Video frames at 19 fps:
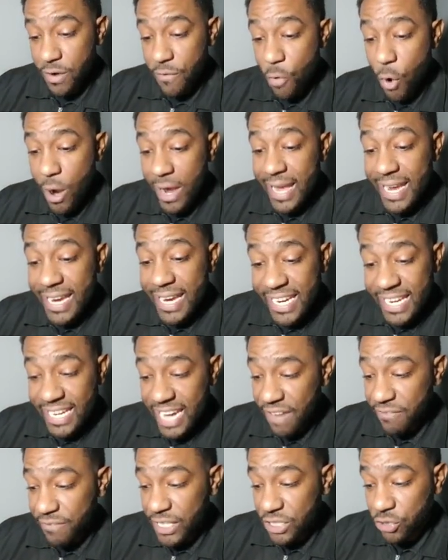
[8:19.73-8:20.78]
For he
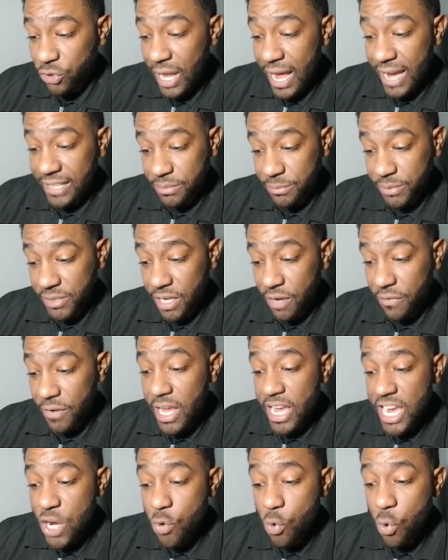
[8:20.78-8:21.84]
cannot visualize himself.
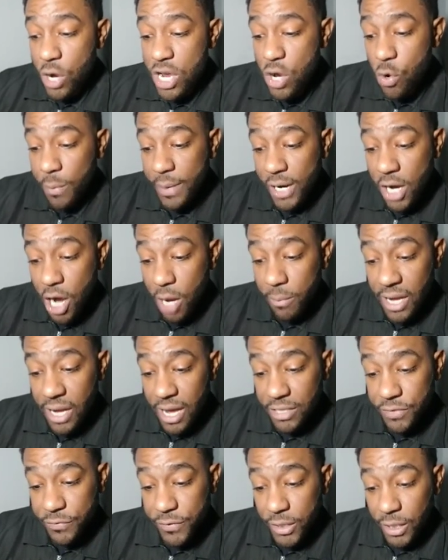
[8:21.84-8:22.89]
He will, he will become
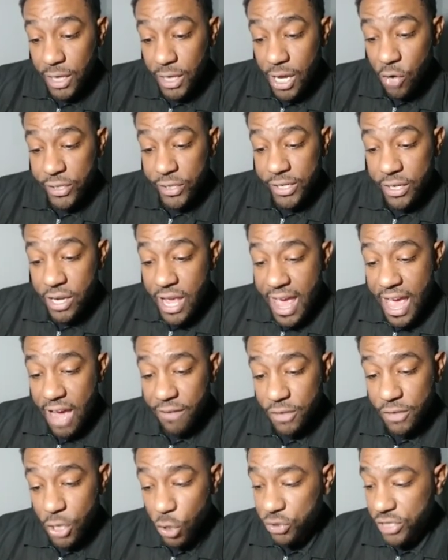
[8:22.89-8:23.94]
lost, feel alone, and
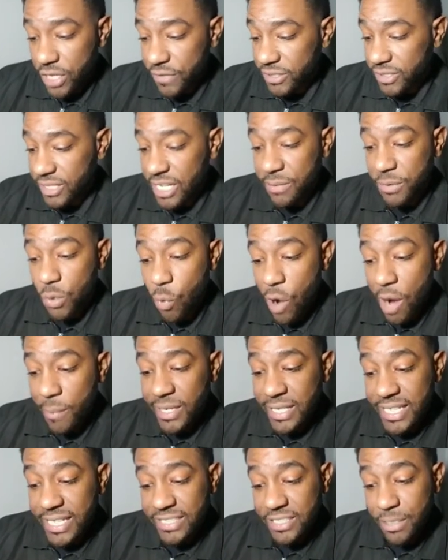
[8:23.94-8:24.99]
have low self-esteem. The
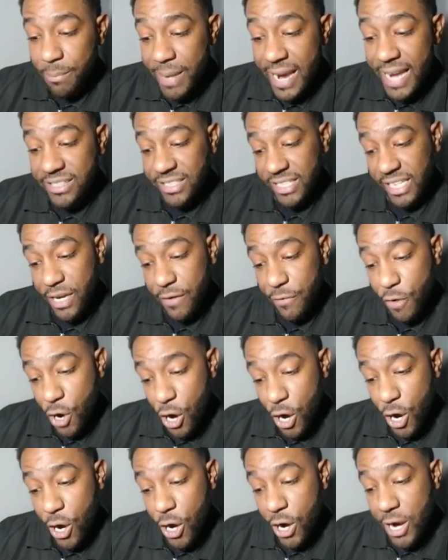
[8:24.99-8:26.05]
woman needs the man to give
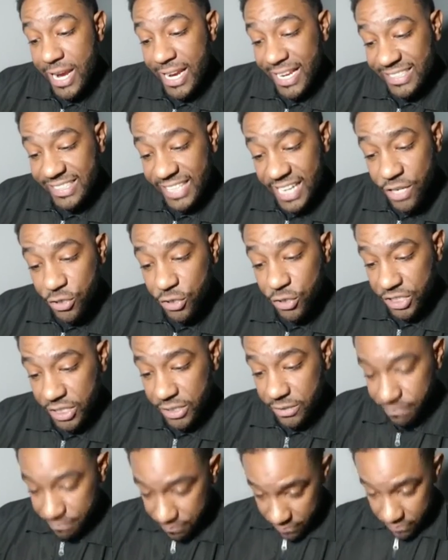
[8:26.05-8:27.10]
her his energy,
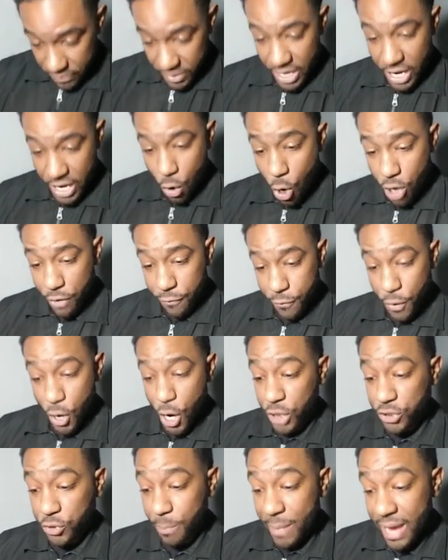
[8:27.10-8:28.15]
in order for
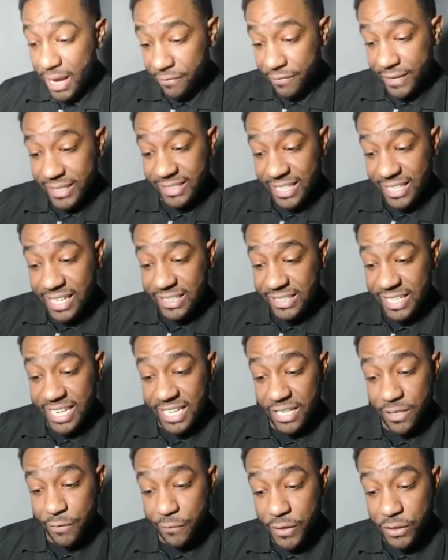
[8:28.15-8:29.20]
her to manifest
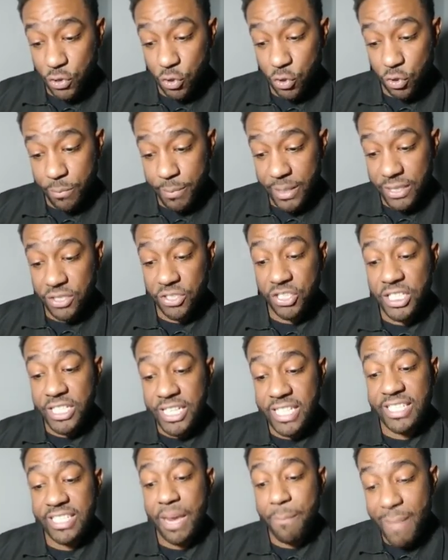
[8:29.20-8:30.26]
anything in the physical dimension, she
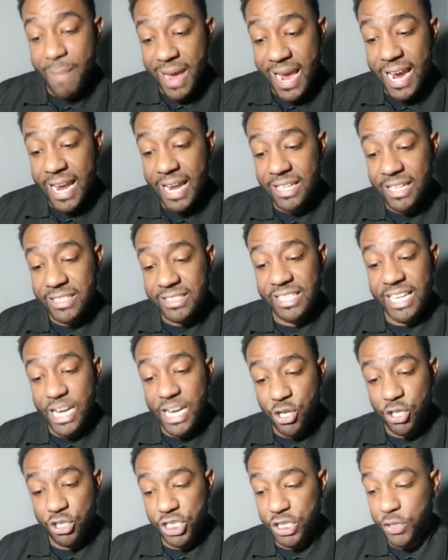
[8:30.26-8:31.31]
needs a man's
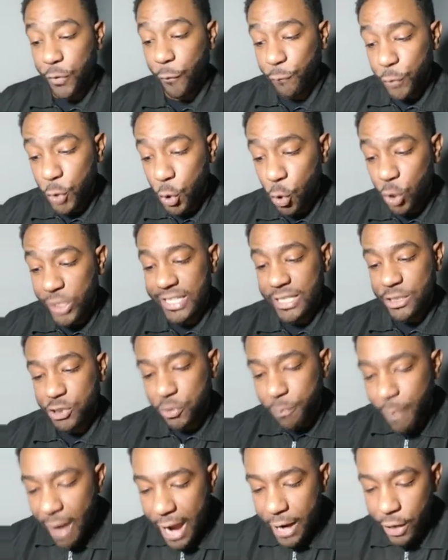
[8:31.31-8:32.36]
energy to fuel and
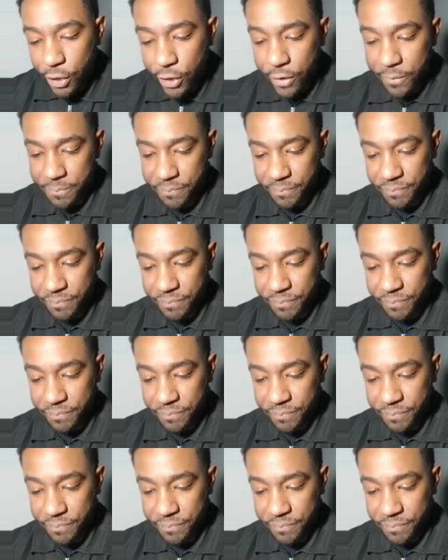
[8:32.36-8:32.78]
inspire her.